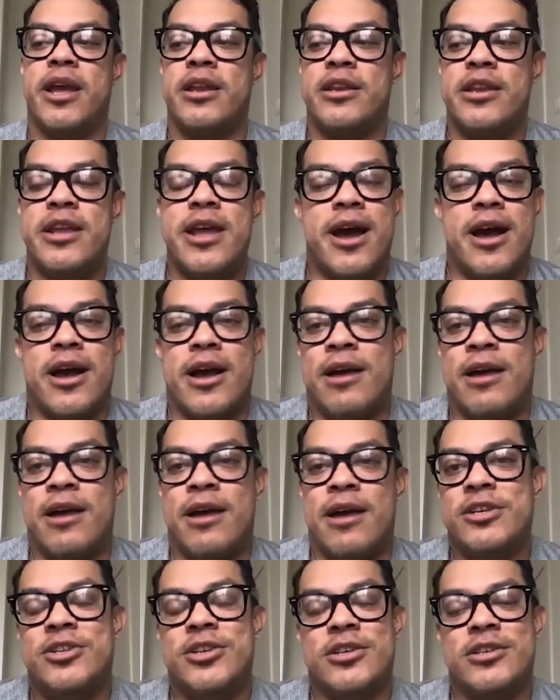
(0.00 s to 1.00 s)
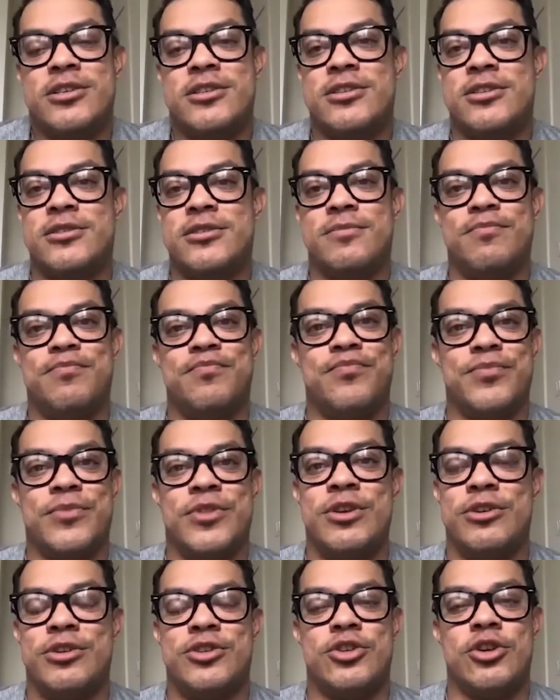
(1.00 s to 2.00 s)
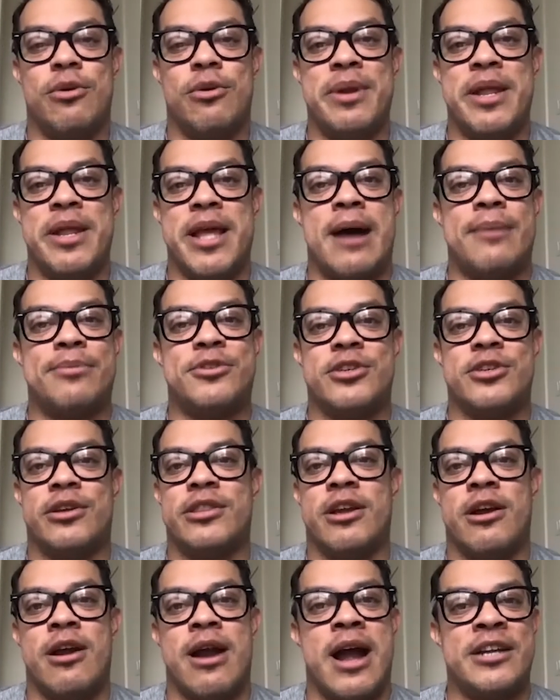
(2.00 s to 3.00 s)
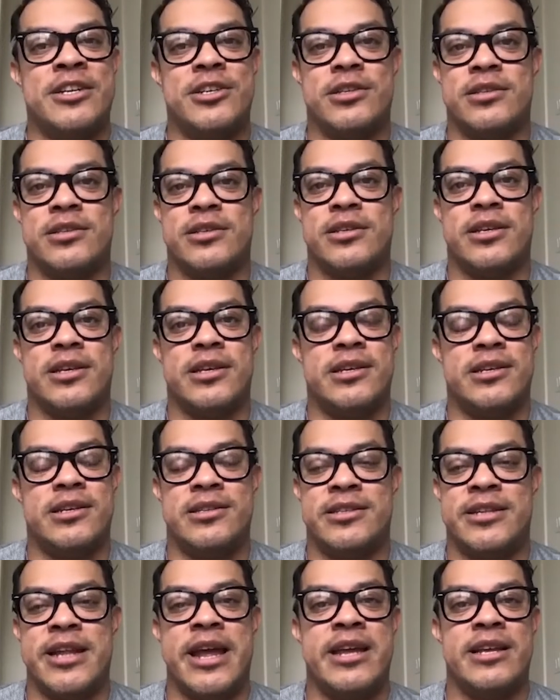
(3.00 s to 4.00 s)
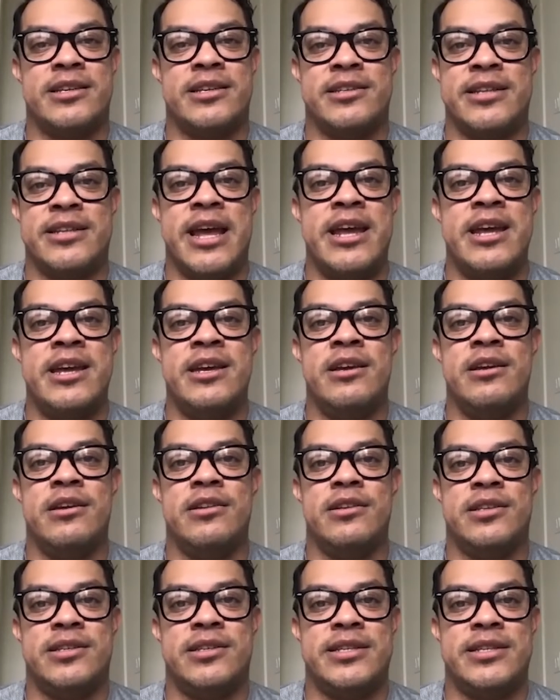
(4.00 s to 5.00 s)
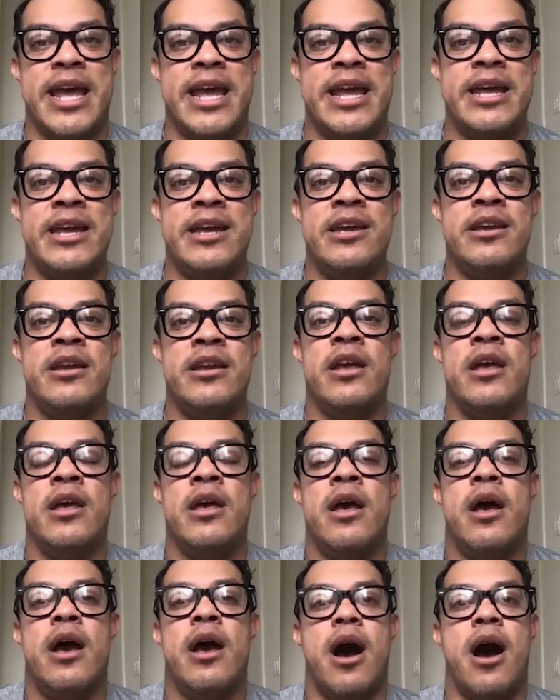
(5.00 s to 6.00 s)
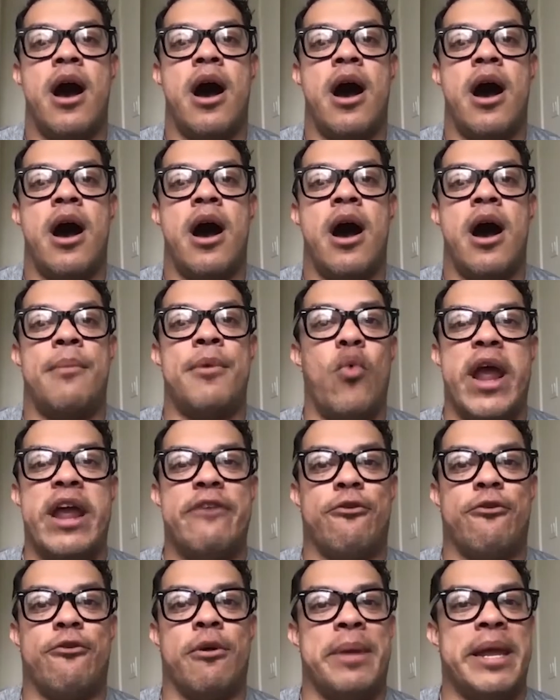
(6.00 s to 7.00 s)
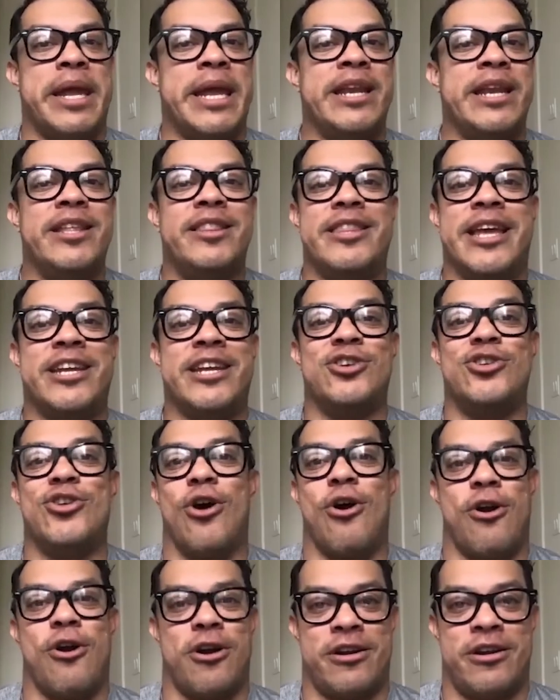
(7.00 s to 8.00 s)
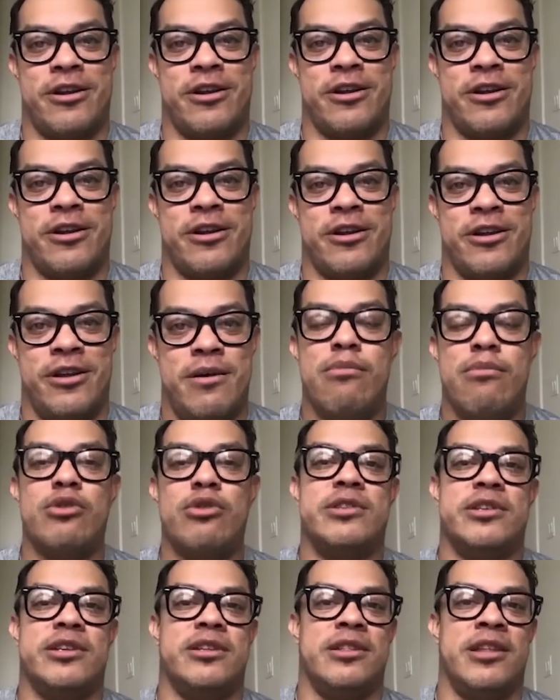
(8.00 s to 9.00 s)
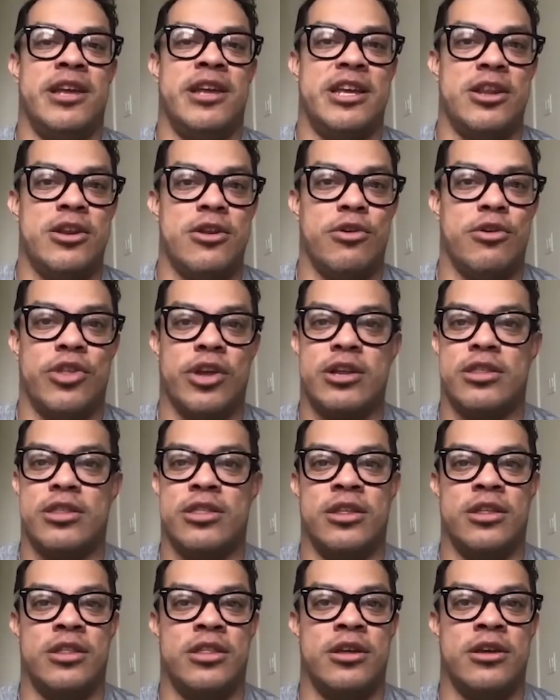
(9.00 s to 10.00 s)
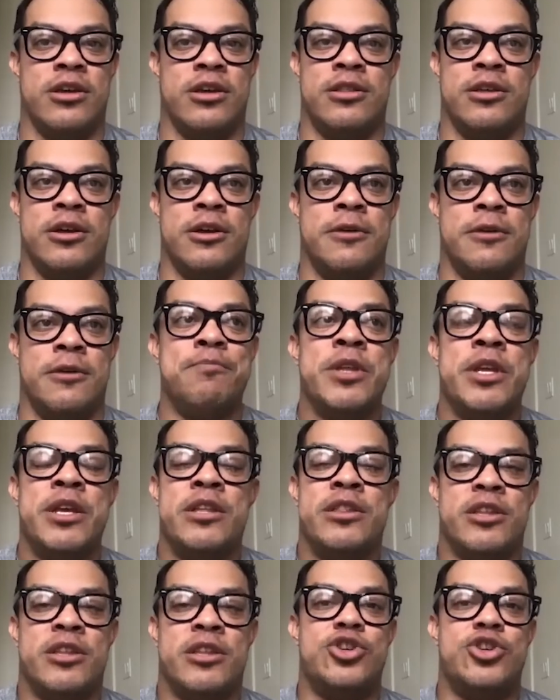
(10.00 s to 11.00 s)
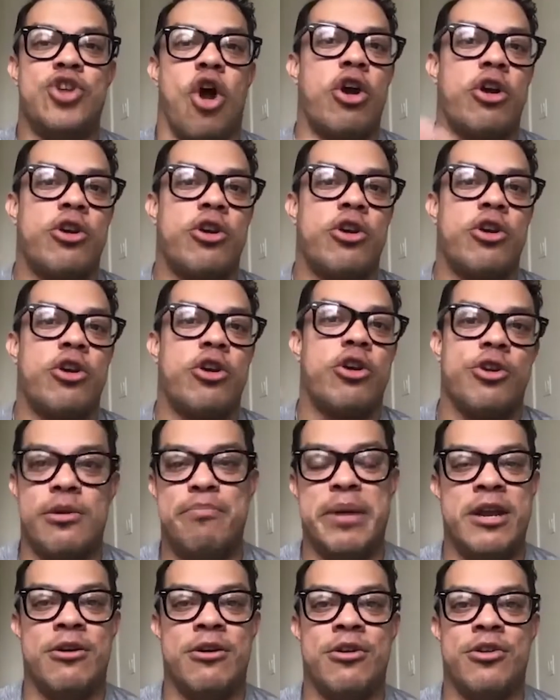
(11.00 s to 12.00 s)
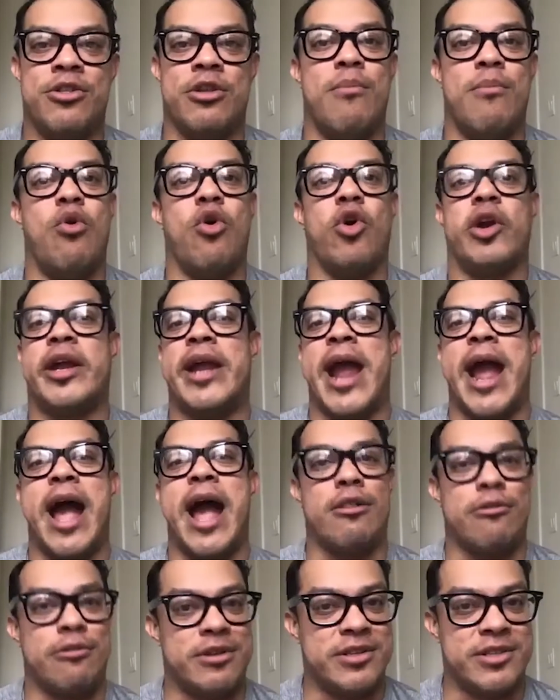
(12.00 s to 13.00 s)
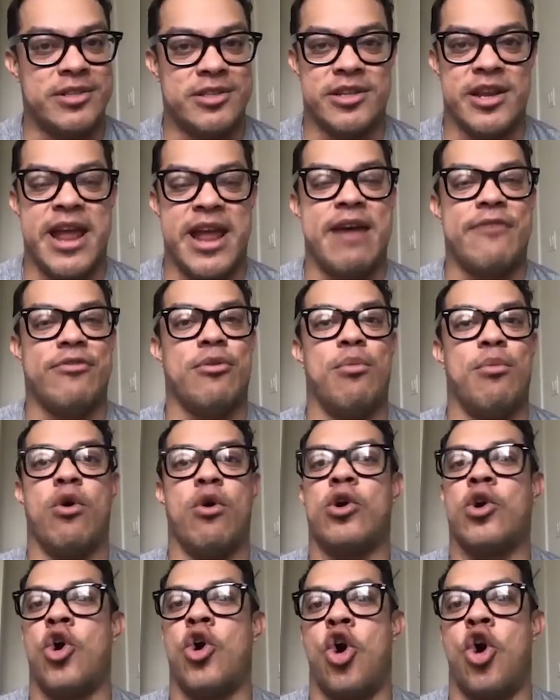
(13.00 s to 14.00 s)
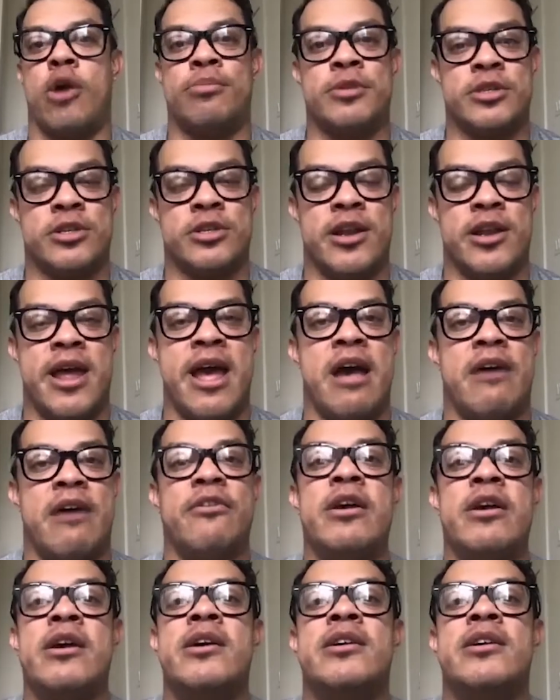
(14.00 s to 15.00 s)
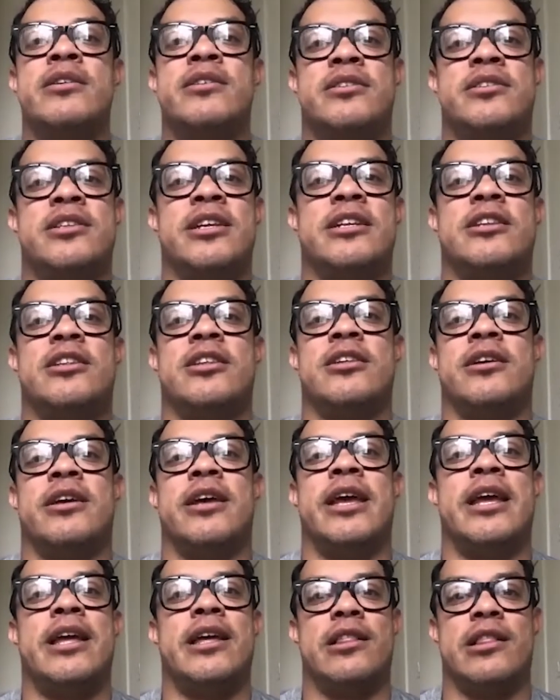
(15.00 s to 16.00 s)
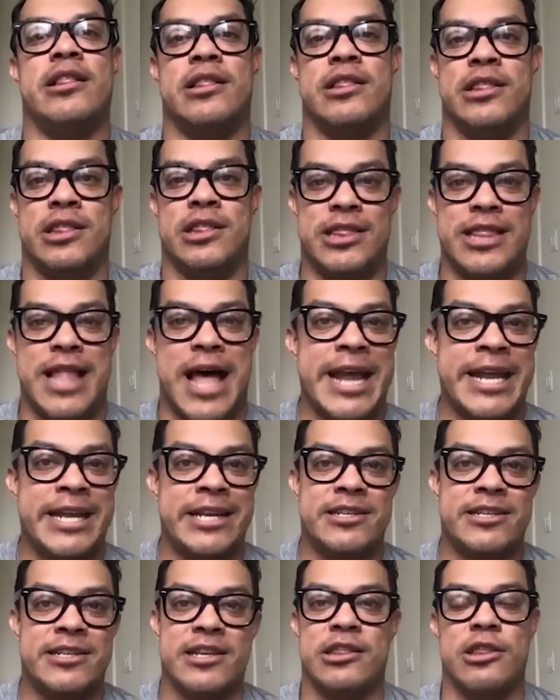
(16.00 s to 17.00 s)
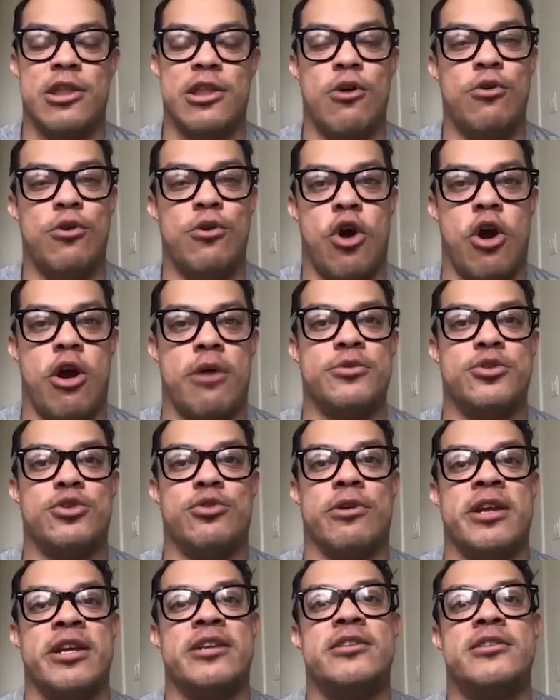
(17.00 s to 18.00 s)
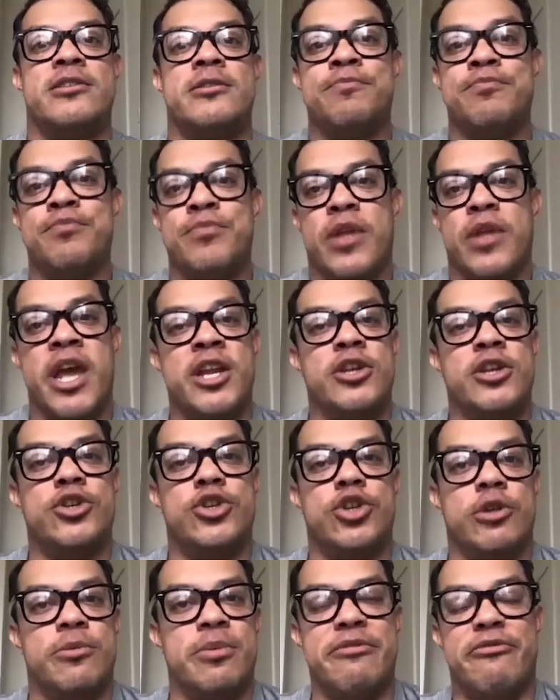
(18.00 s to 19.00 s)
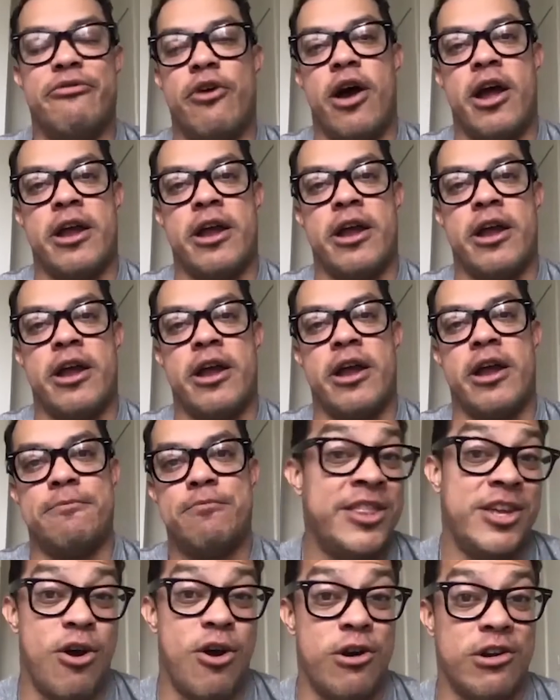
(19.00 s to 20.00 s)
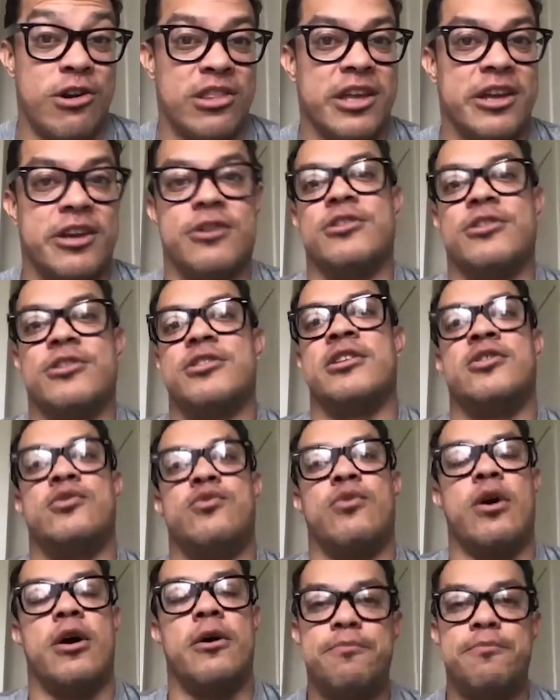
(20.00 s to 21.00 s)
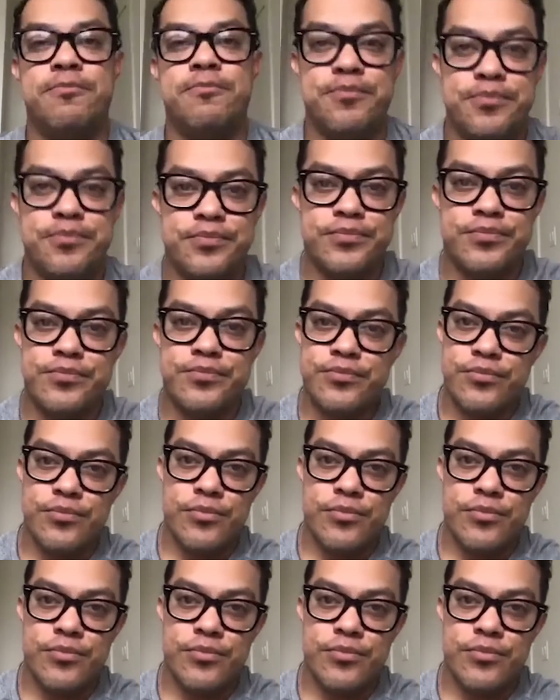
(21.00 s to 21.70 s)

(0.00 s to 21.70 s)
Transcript: But again, yeah, I mean, just there's so many options out there. I just stay, stay, stay um, away from anything dark. Mostly, like you know, the the the the the darker the beer, the more calories it's going to have, the more carbs it's going to have. Stick to light, low carb drinks, and you should be fine. And then hard liquors as well.